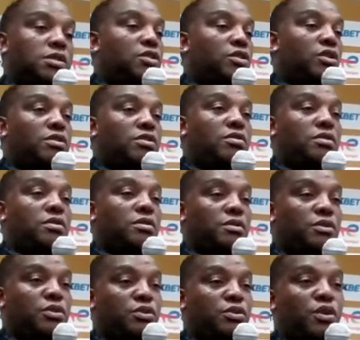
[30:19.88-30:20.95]
it's not
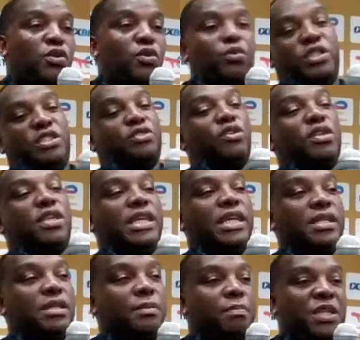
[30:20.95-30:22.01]
you're not always going to
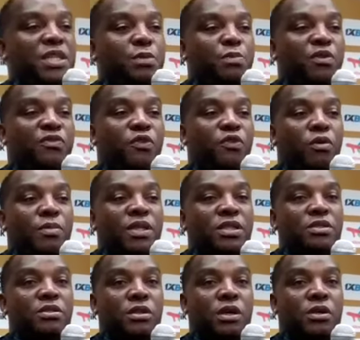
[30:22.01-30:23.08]
get the best
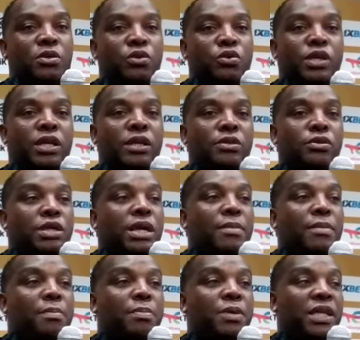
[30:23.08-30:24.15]
performance you know you get you
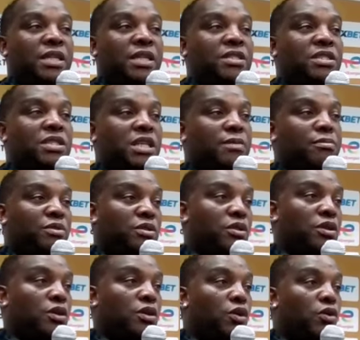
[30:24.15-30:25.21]
come up against
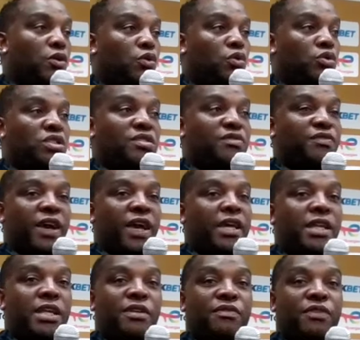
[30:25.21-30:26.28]
teams who's
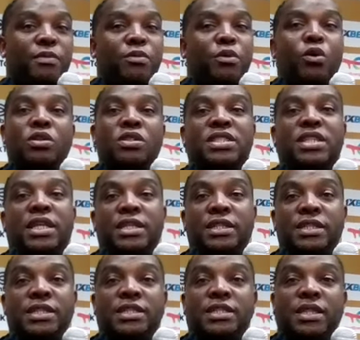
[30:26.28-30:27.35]
firing from all
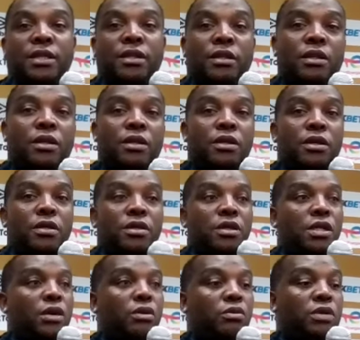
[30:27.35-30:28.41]
cylinders and
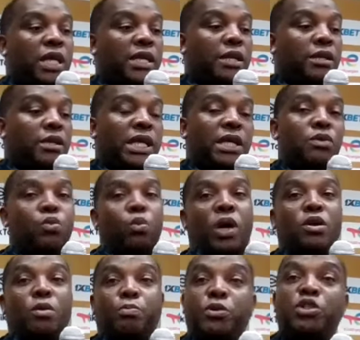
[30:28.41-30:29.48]
you know they get
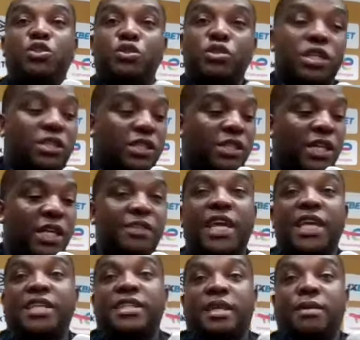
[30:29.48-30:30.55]
one opportunity they
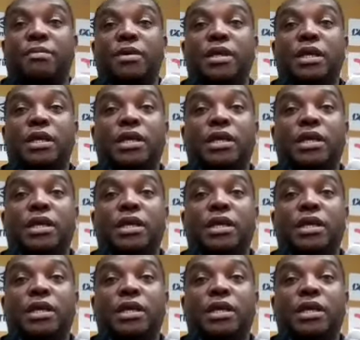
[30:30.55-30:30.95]
take them